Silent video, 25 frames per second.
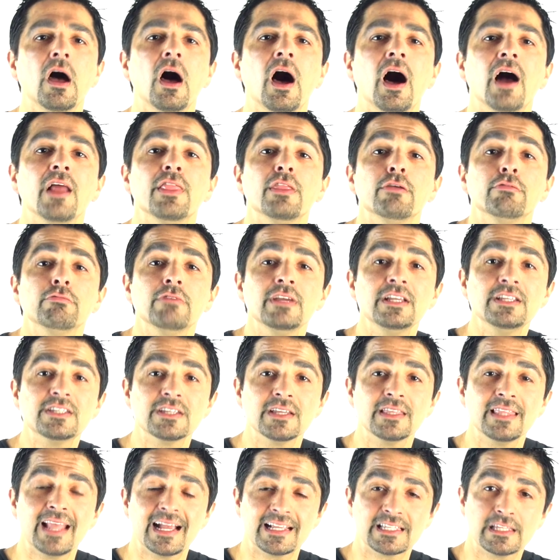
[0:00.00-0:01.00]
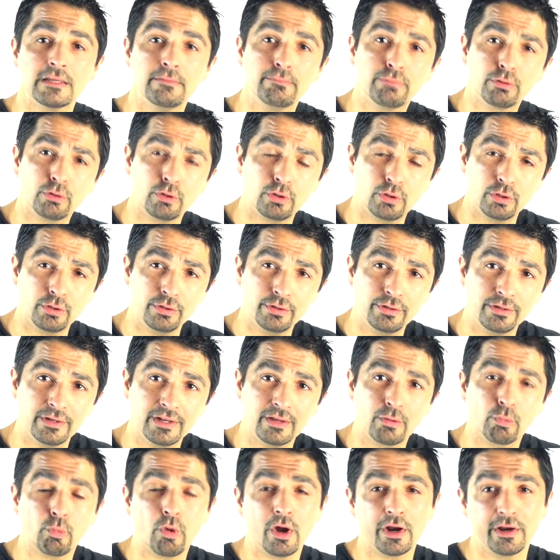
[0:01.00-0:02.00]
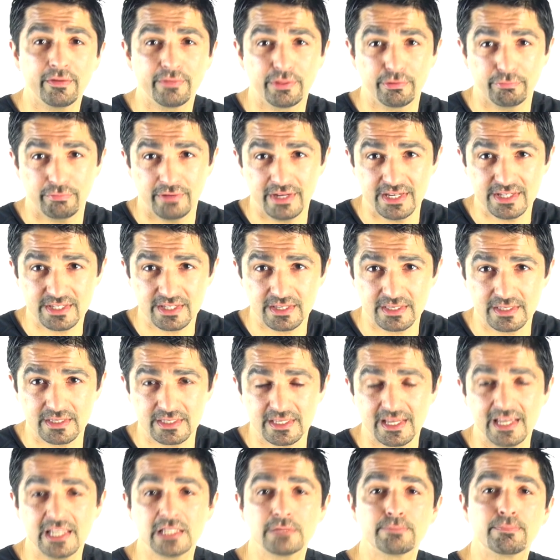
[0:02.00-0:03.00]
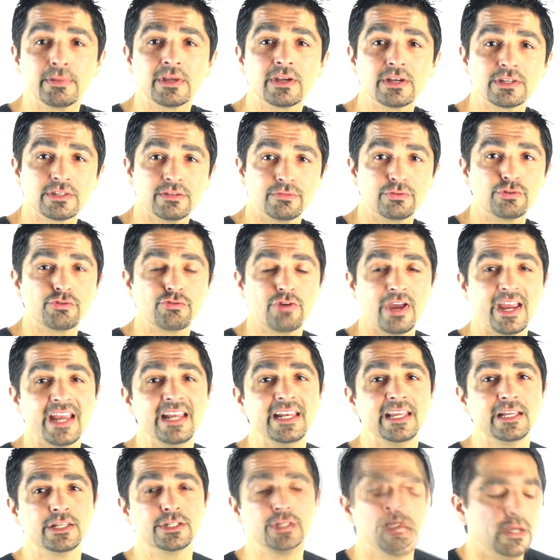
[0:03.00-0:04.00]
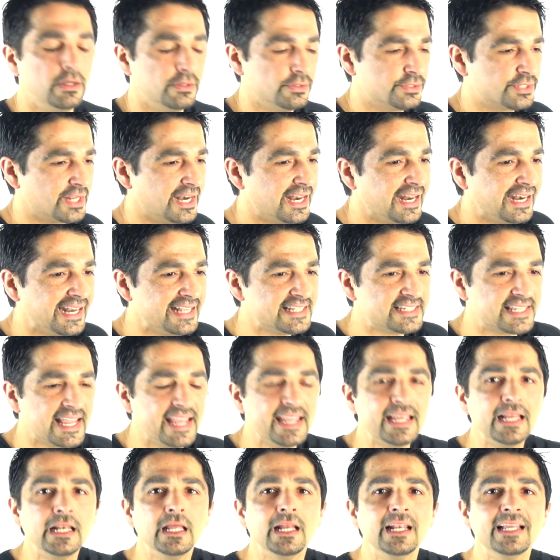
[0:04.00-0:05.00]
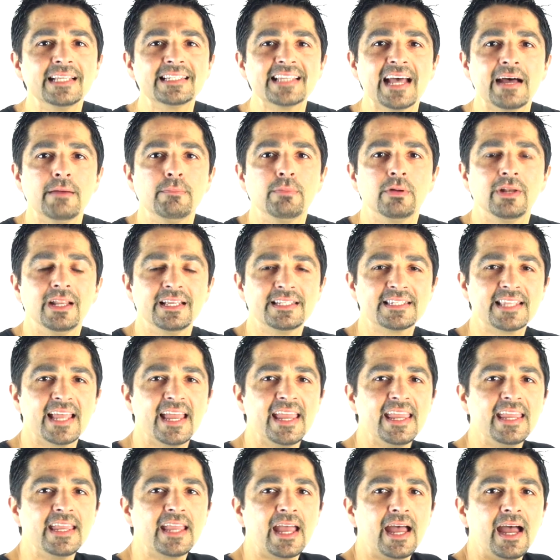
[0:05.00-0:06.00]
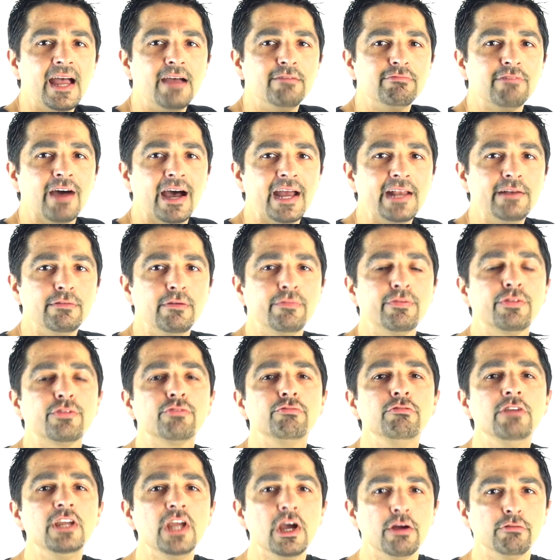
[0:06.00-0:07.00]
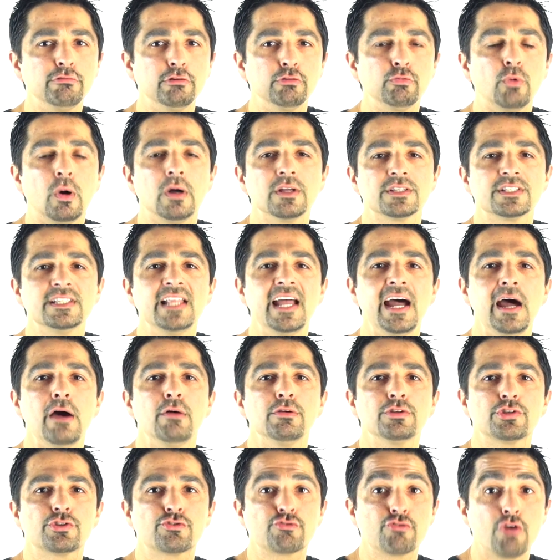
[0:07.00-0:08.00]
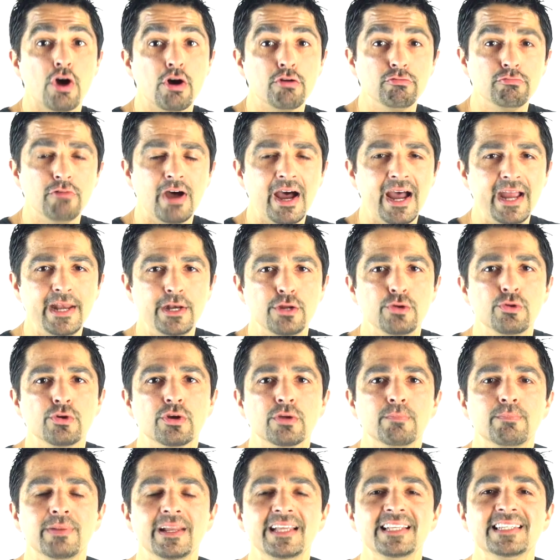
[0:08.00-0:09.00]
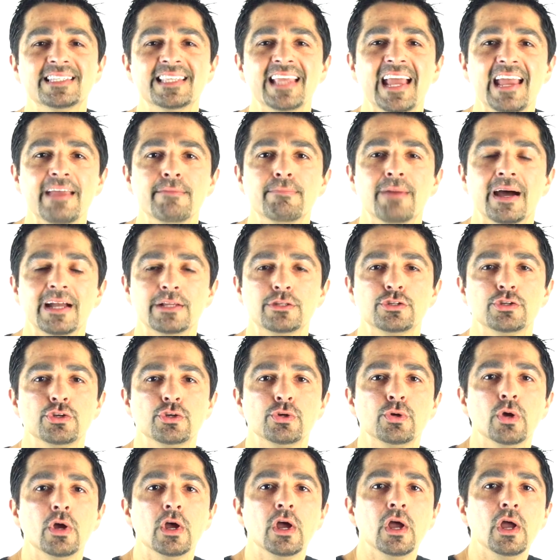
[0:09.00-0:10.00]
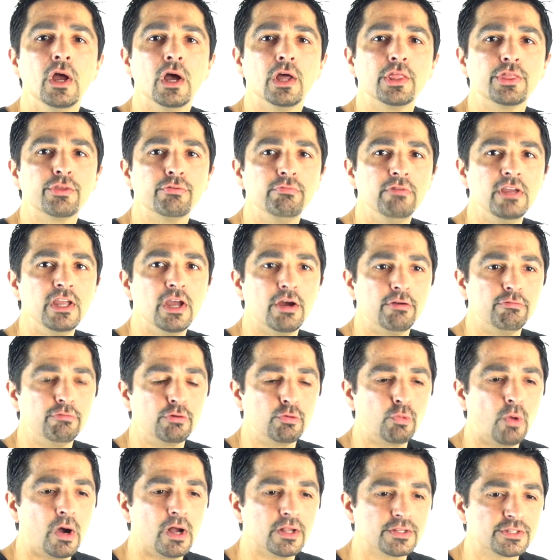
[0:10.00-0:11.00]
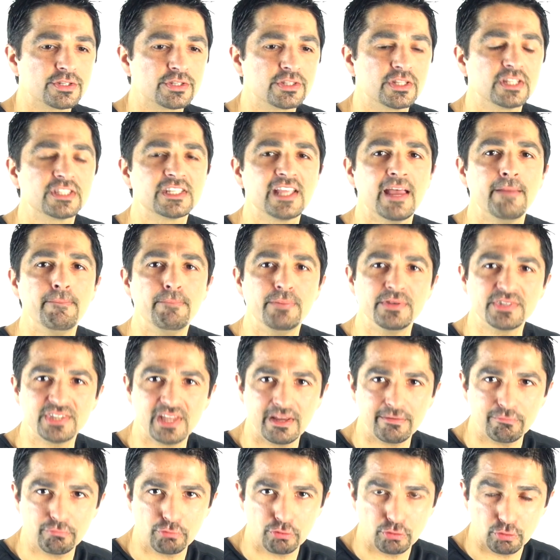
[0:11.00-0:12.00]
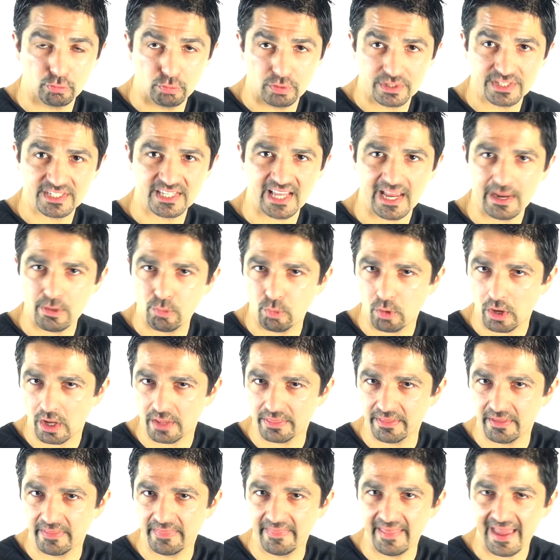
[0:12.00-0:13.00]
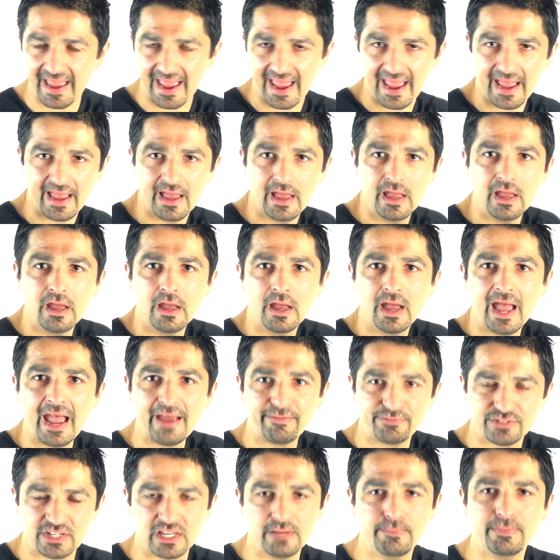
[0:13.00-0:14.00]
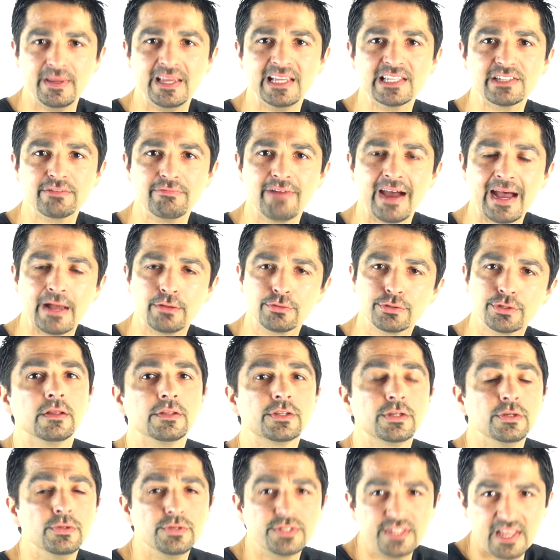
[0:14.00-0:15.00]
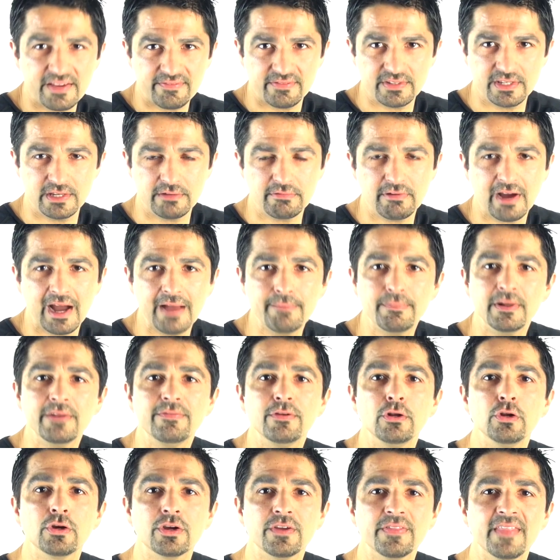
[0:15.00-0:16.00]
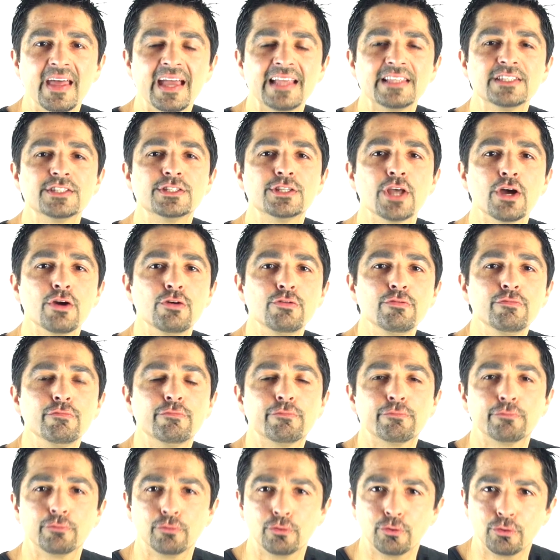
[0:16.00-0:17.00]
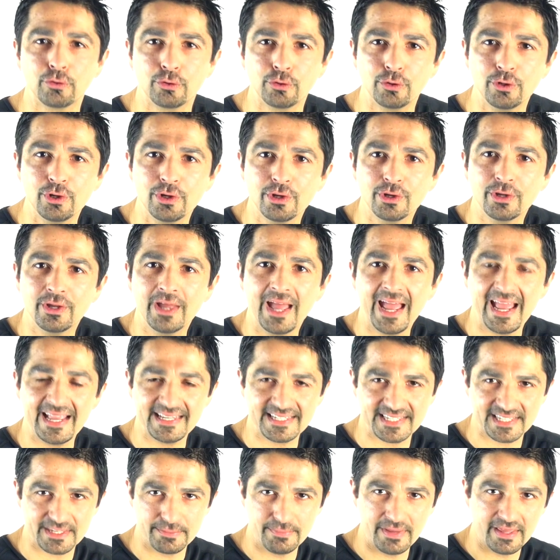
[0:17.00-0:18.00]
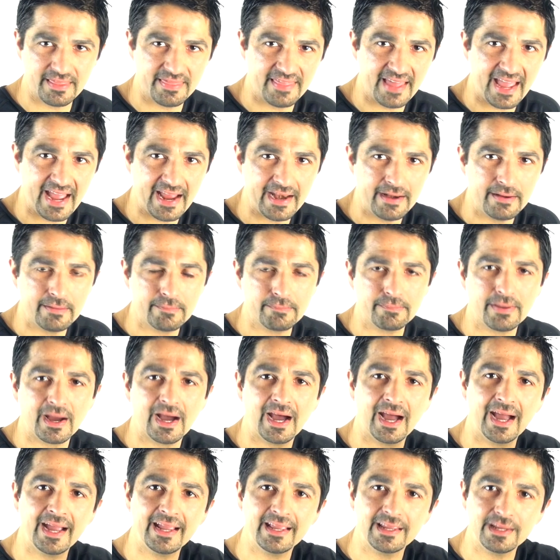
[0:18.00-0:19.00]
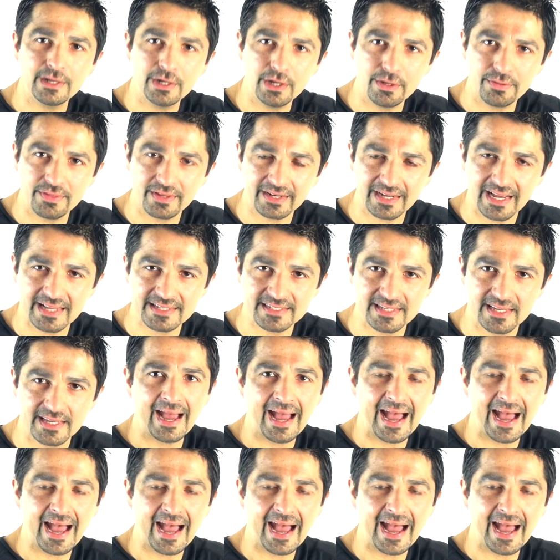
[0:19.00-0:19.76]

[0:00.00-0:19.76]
And the reason that's important, one of the reasons, is because of training zones. So let's take a little example. Let's take a rider of 300 watts now, a strong rider who completes the 8x2 at 300 watts. The 10% rule would say what? That their FTP is around 270, right? But if you look at their zone 4 estimate then, by, you know, the classic